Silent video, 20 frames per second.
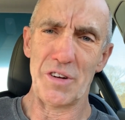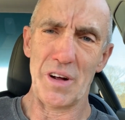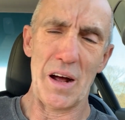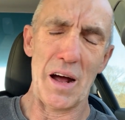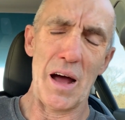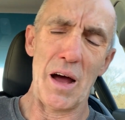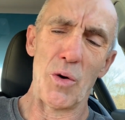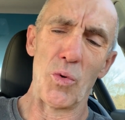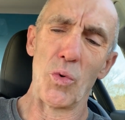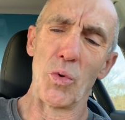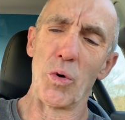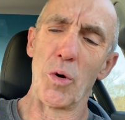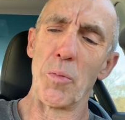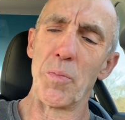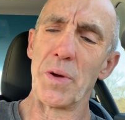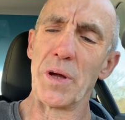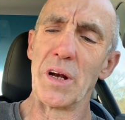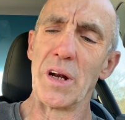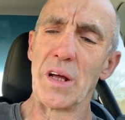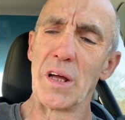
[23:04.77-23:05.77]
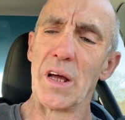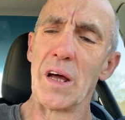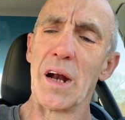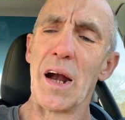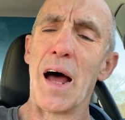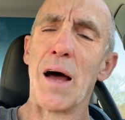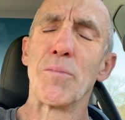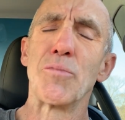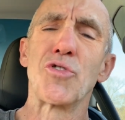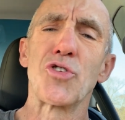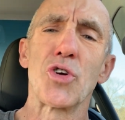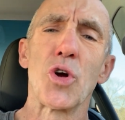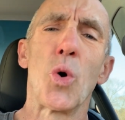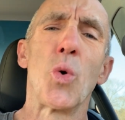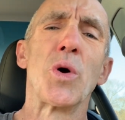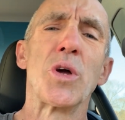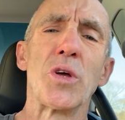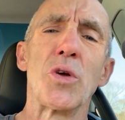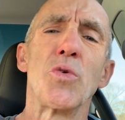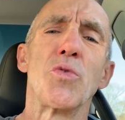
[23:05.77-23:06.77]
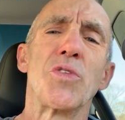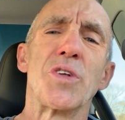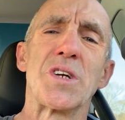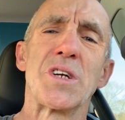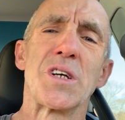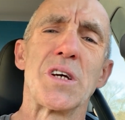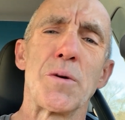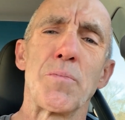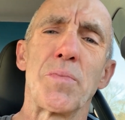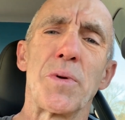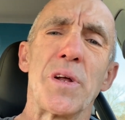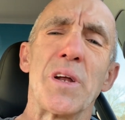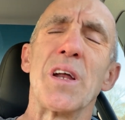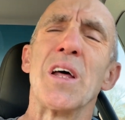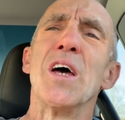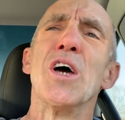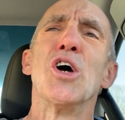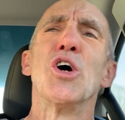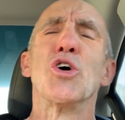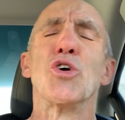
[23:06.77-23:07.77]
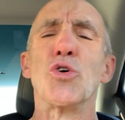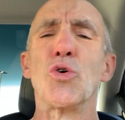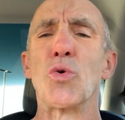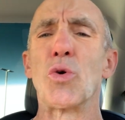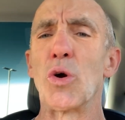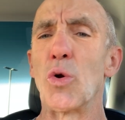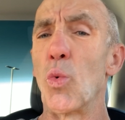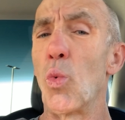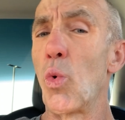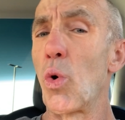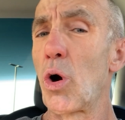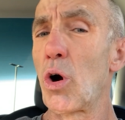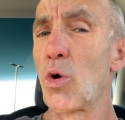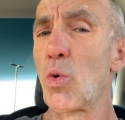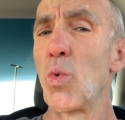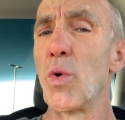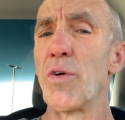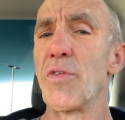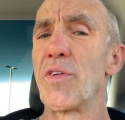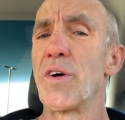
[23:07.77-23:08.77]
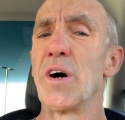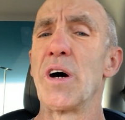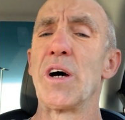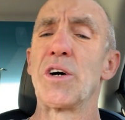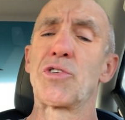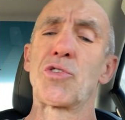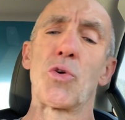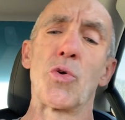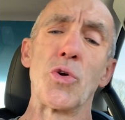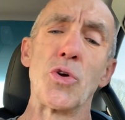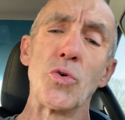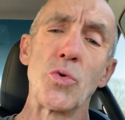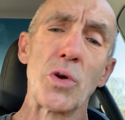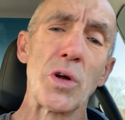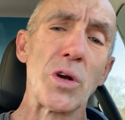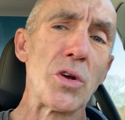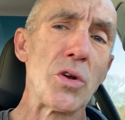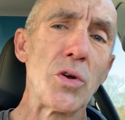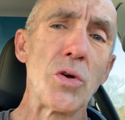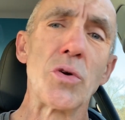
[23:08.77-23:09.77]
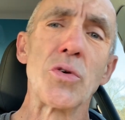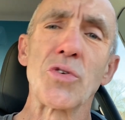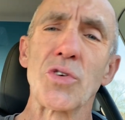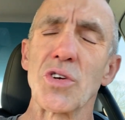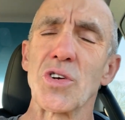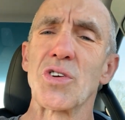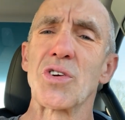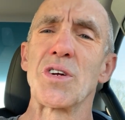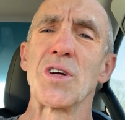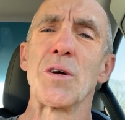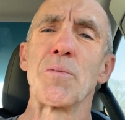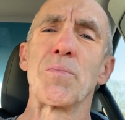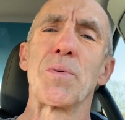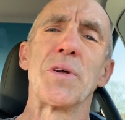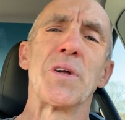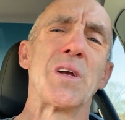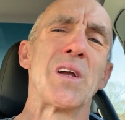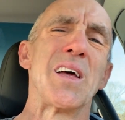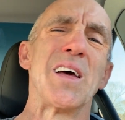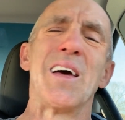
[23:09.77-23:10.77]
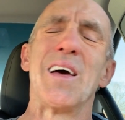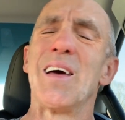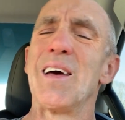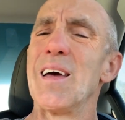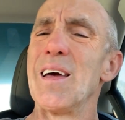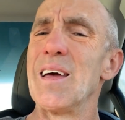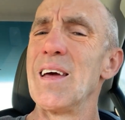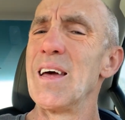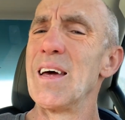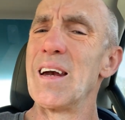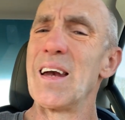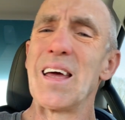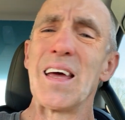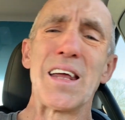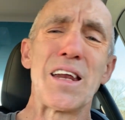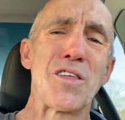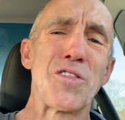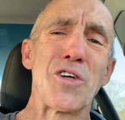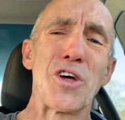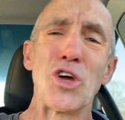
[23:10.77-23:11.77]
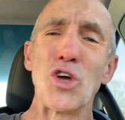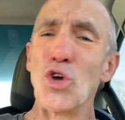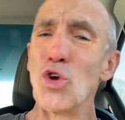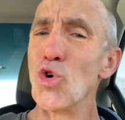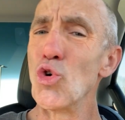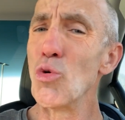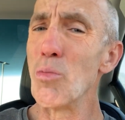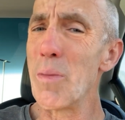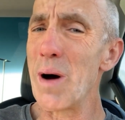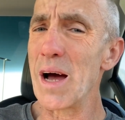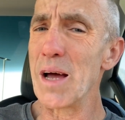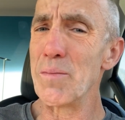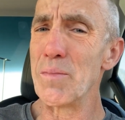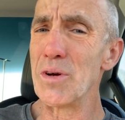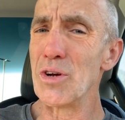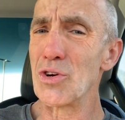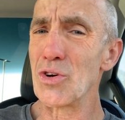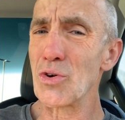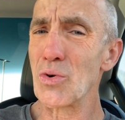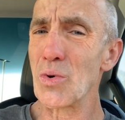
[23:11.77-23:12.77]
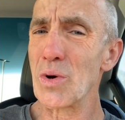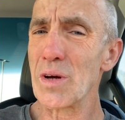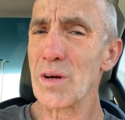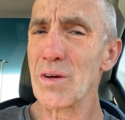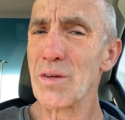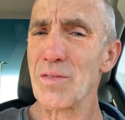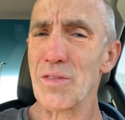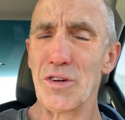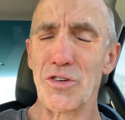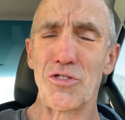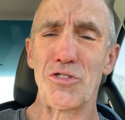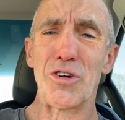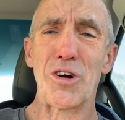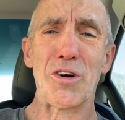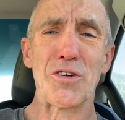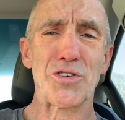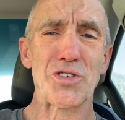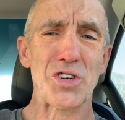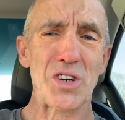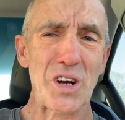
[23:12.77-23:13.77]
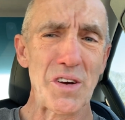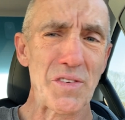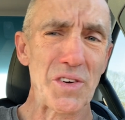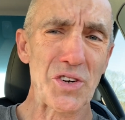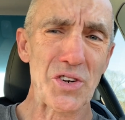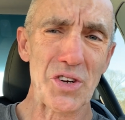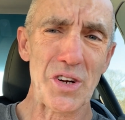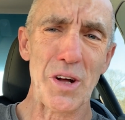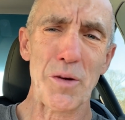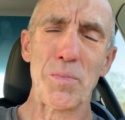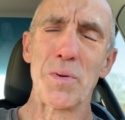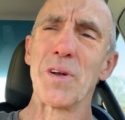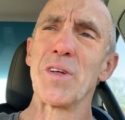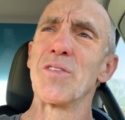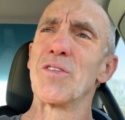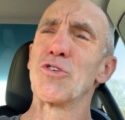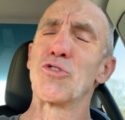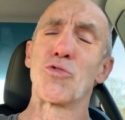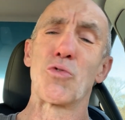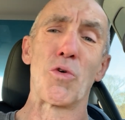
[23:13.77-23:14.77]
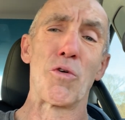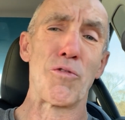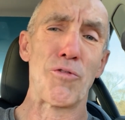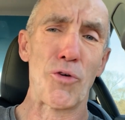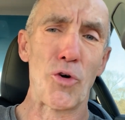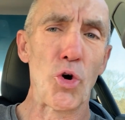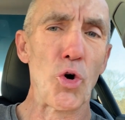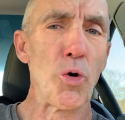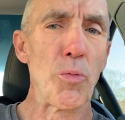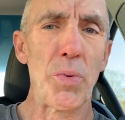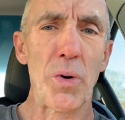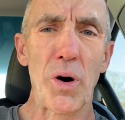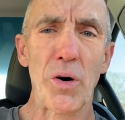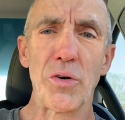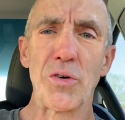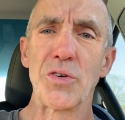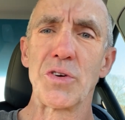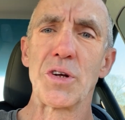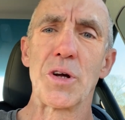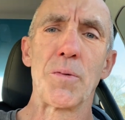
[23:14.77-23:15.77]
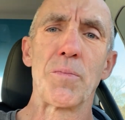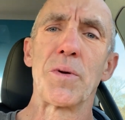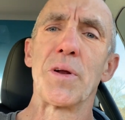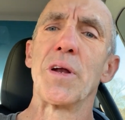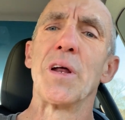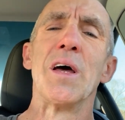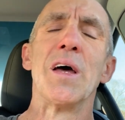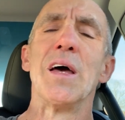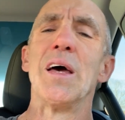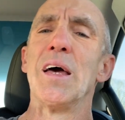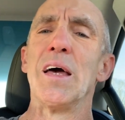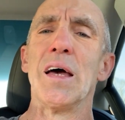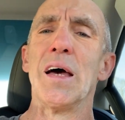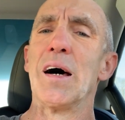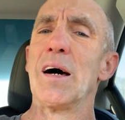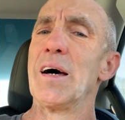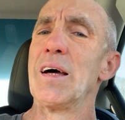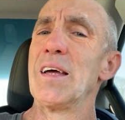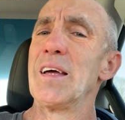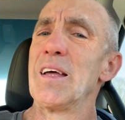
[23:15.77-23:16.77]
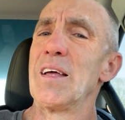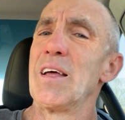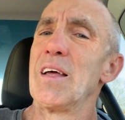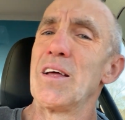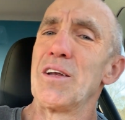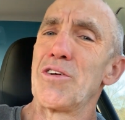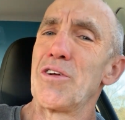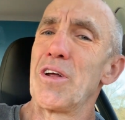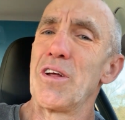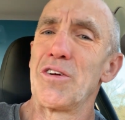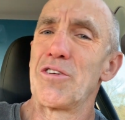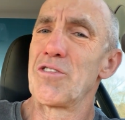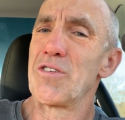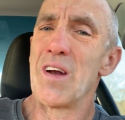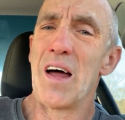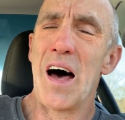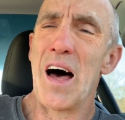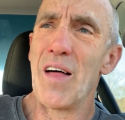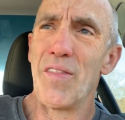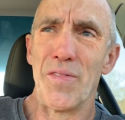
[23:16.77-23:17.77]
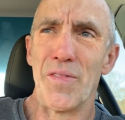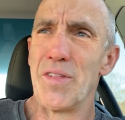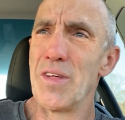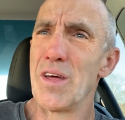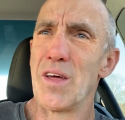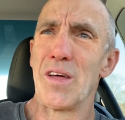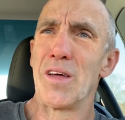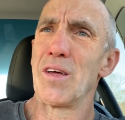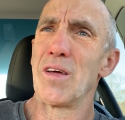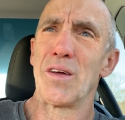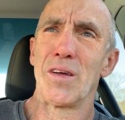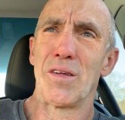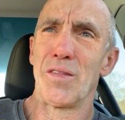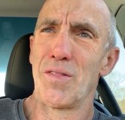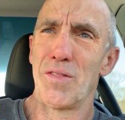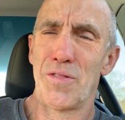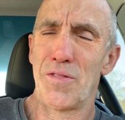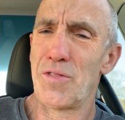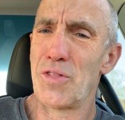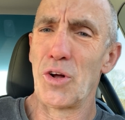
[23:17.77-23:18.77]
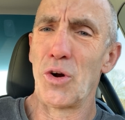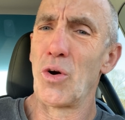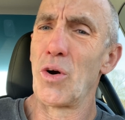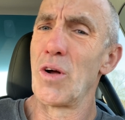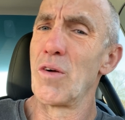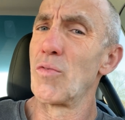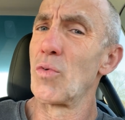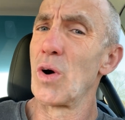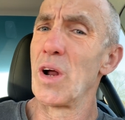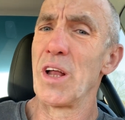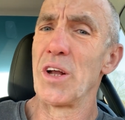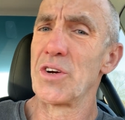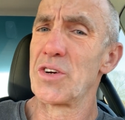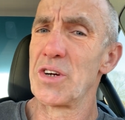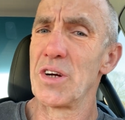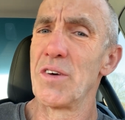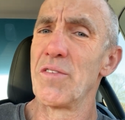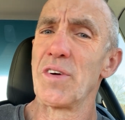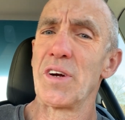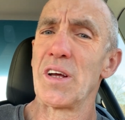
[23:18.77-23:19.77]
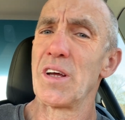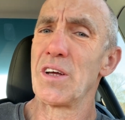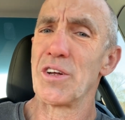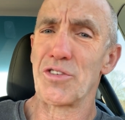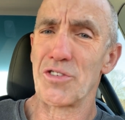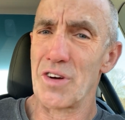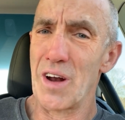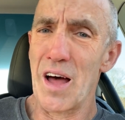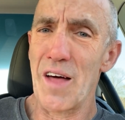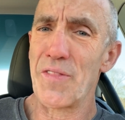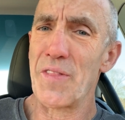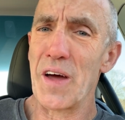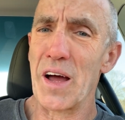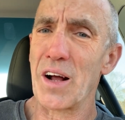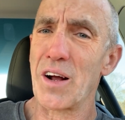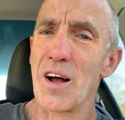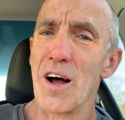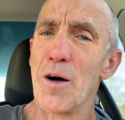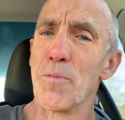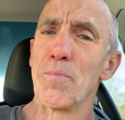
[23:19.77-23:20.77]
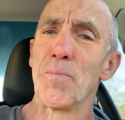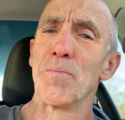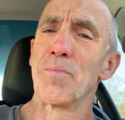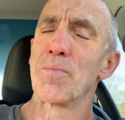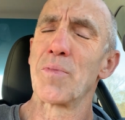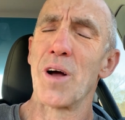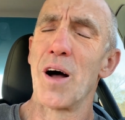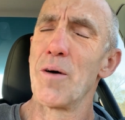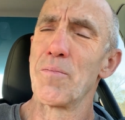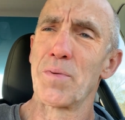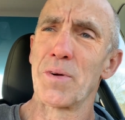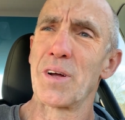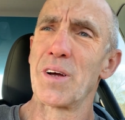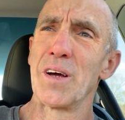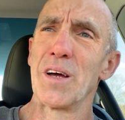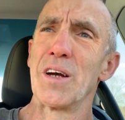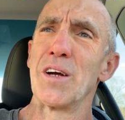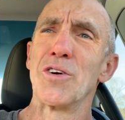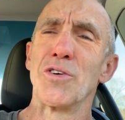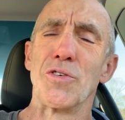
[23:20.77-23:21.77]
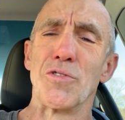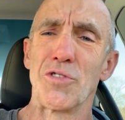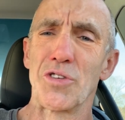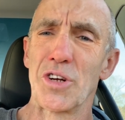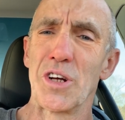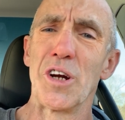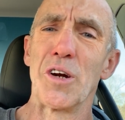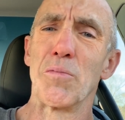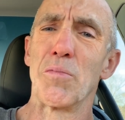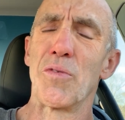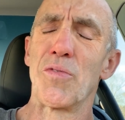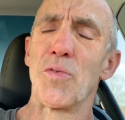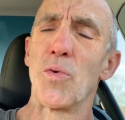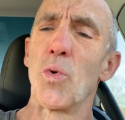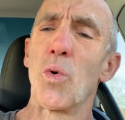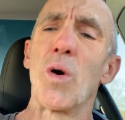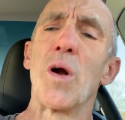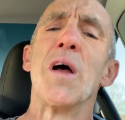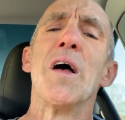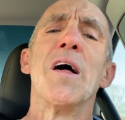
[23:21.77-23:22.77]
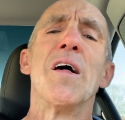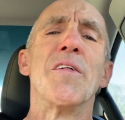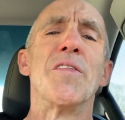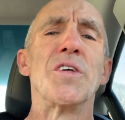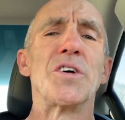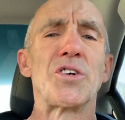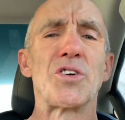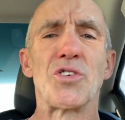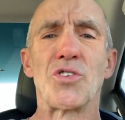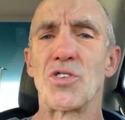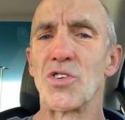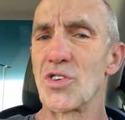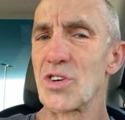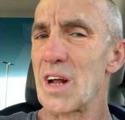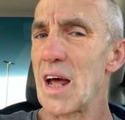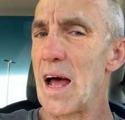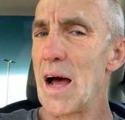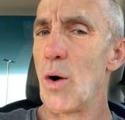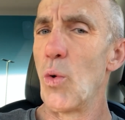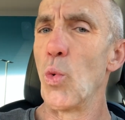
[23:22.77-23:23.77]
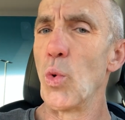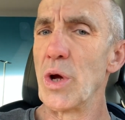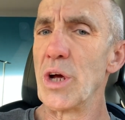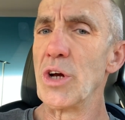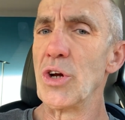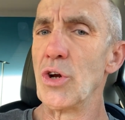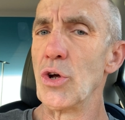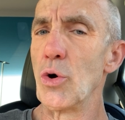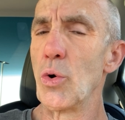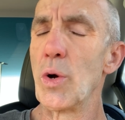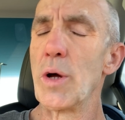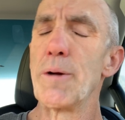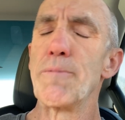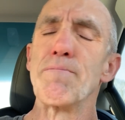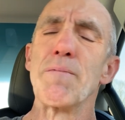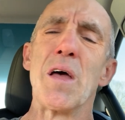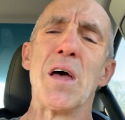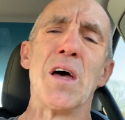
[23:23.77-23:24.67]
I will repeat again. I'm showing you the template. You can work with us, or you can use this template in anything you might be doing. The shared savings template, this referral partner template, it's not the theory of relativity. It's not that complicated. You've seen it before. This is just how we do it.